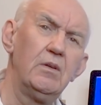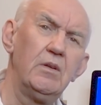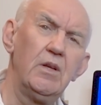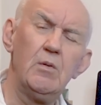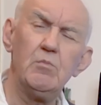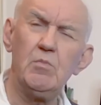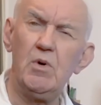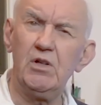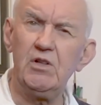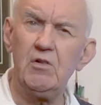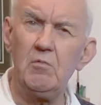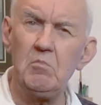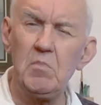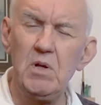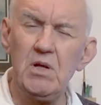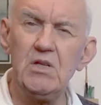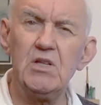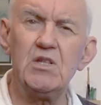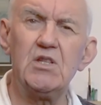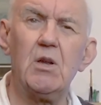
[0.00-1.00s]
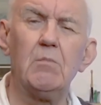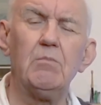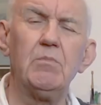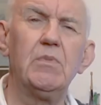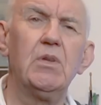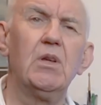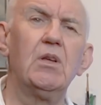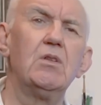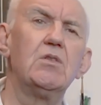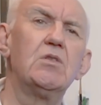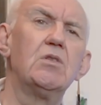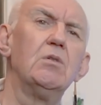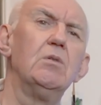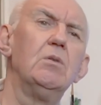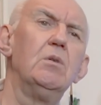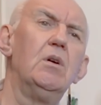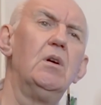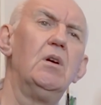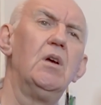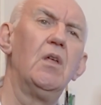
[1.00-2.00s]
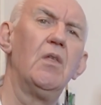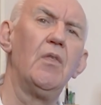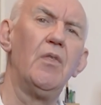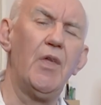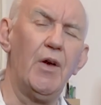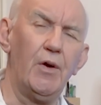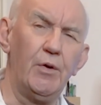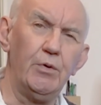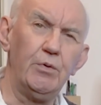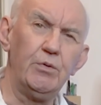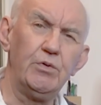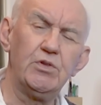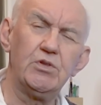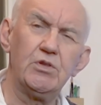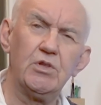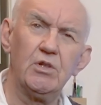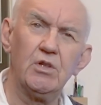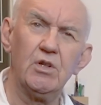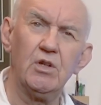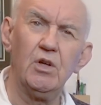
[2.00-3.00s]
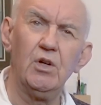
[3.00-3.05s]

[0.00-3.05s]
it might have meant something to those